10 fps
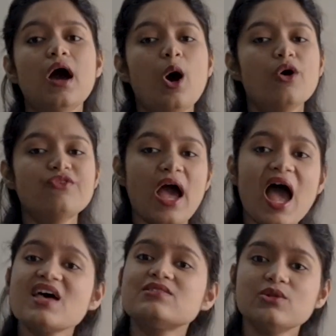of
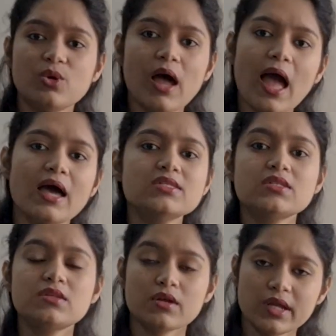as low as
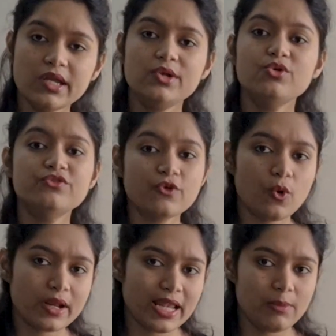3 to
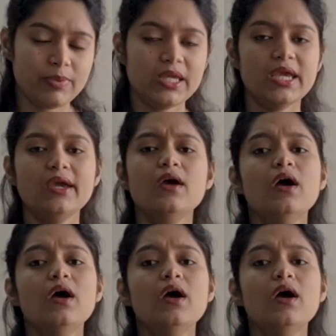4 LPA